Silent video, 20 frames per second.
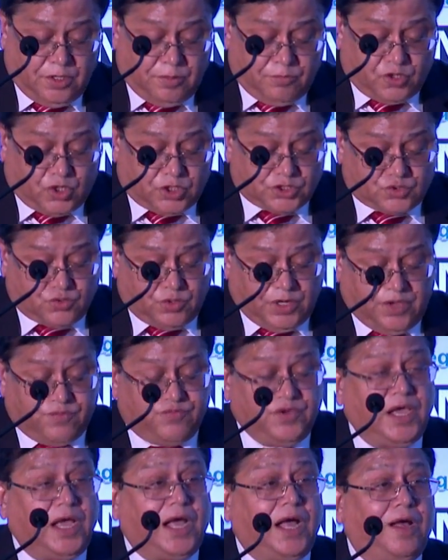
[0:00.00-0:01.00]
Because today
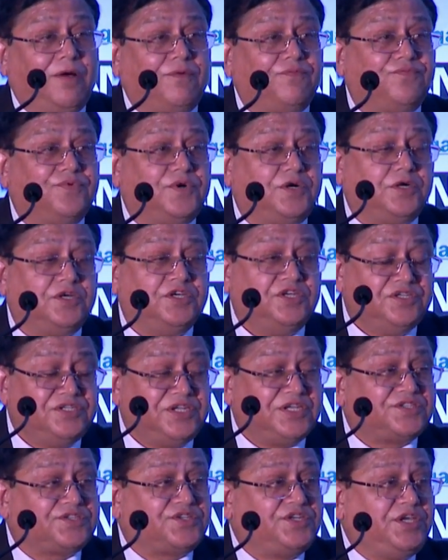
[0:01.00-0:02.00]
we have
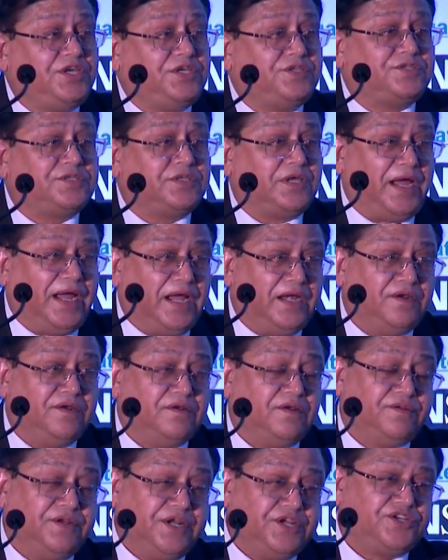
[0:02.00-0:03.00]
industries
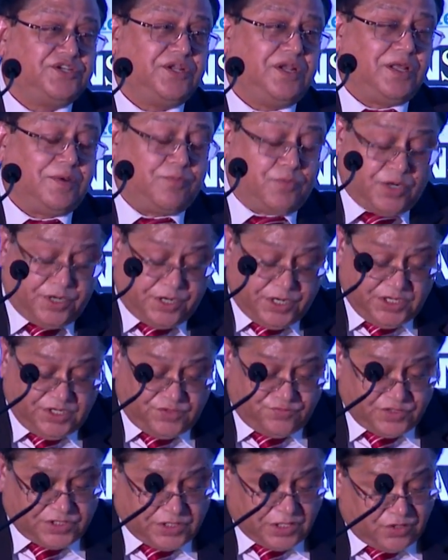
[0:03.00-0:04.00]
and national
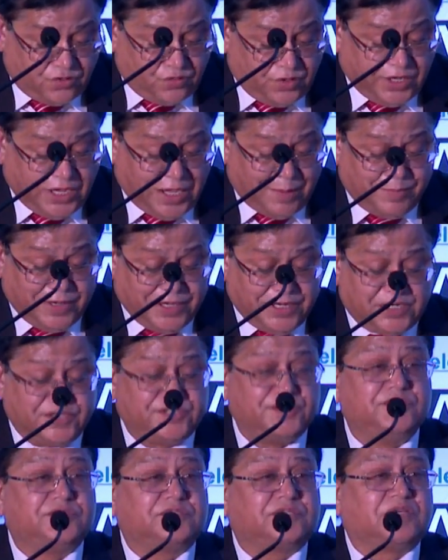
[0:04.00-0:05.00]
laboratories which are doing embedded
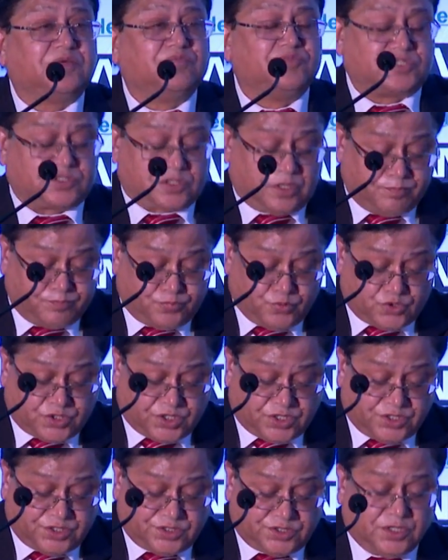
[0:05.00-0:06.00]
systems,
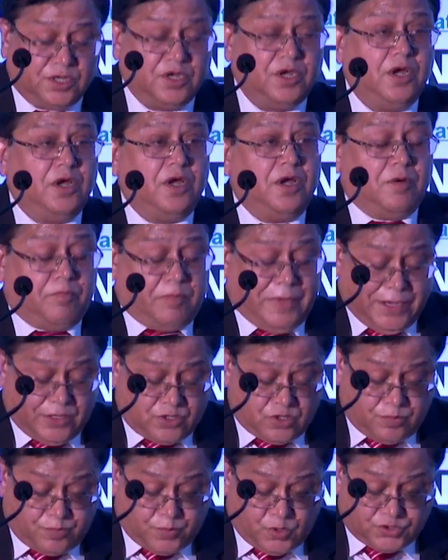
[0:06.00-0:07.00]
computers,
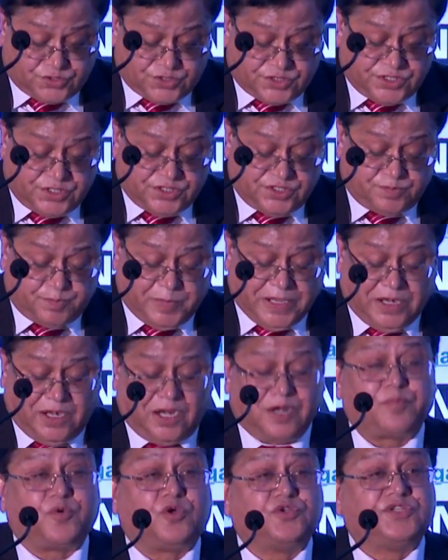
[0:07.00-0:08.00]
microprocessors,
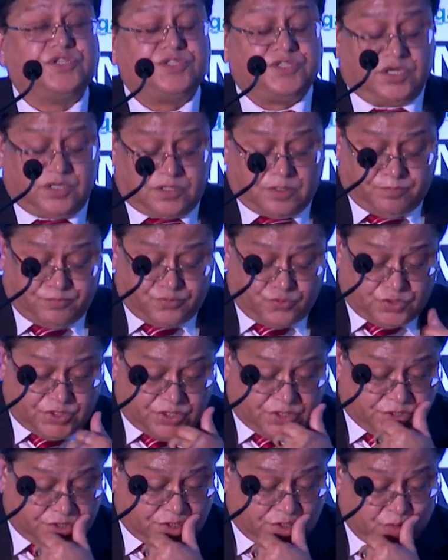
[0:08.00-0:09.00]
parallel processing
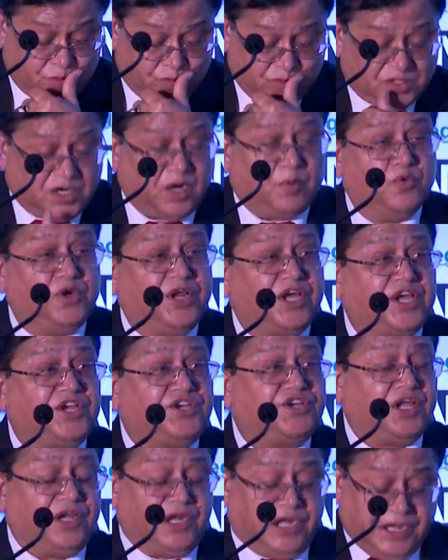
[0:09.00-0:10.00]
computers,
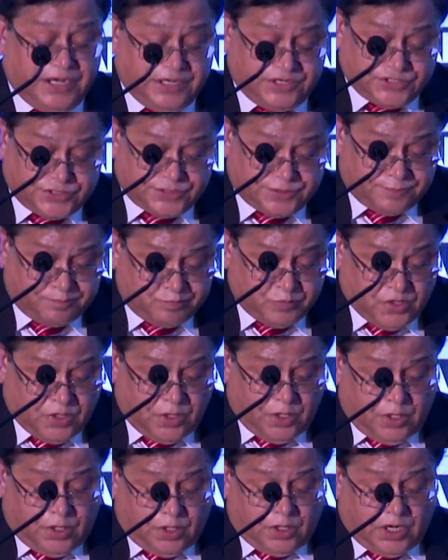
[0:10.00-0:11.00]
communication links,
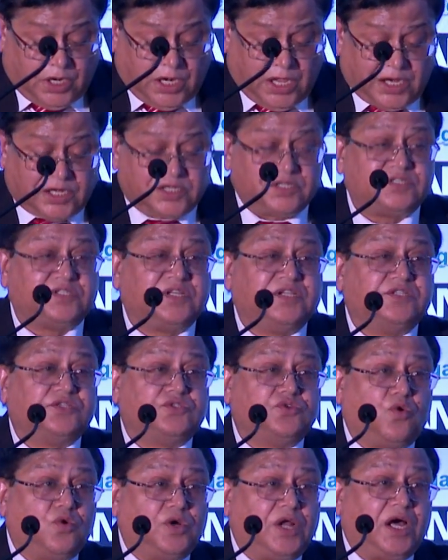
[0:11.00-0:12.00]
radars and
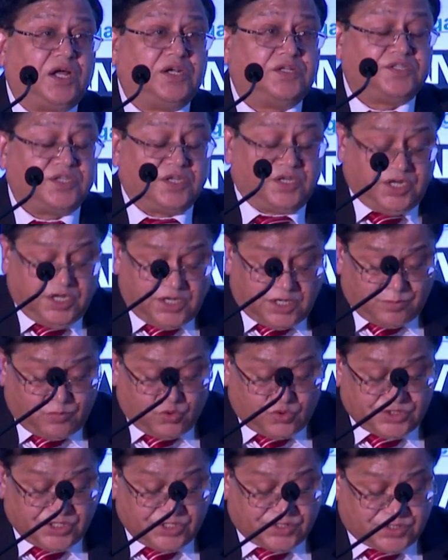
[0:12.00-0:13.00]
sonars and
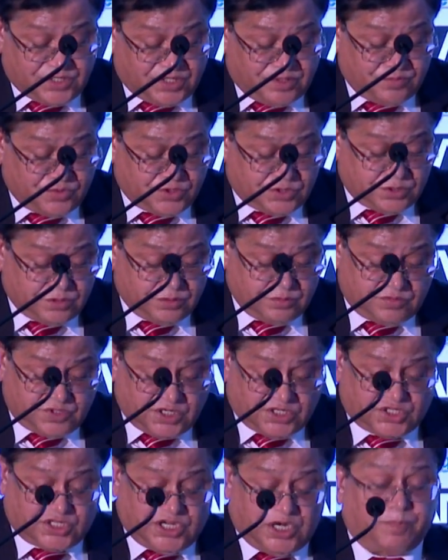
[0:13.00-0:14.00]
EW systems,
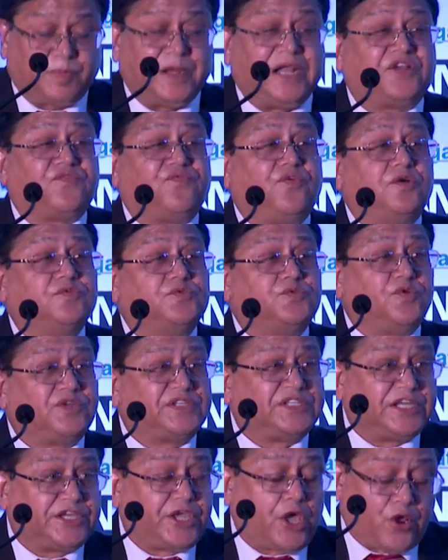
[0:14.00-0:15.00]
trusted platforms for
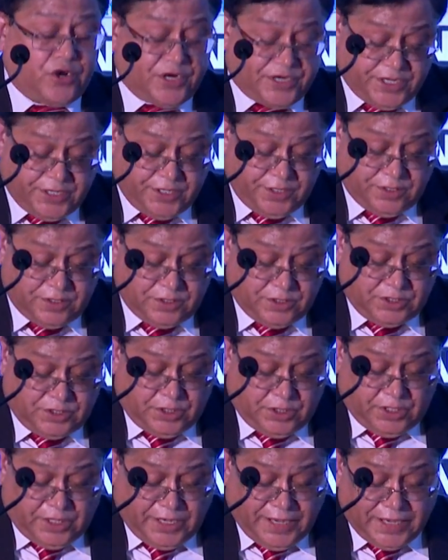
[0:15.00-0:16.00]
security,
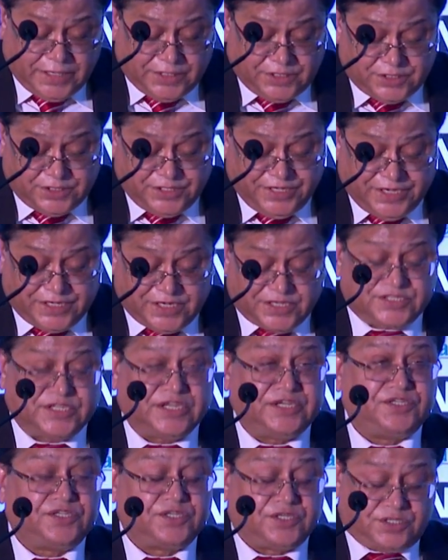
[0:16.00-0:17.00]
and data
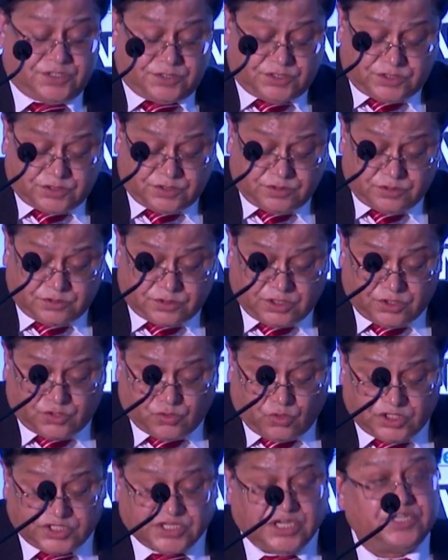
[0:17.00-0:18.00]
centers,
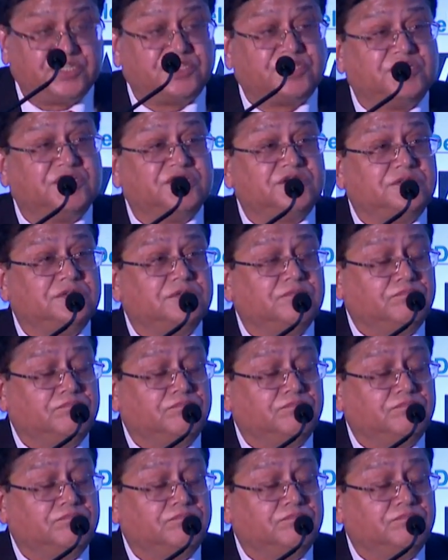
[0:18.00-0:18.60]
control centers,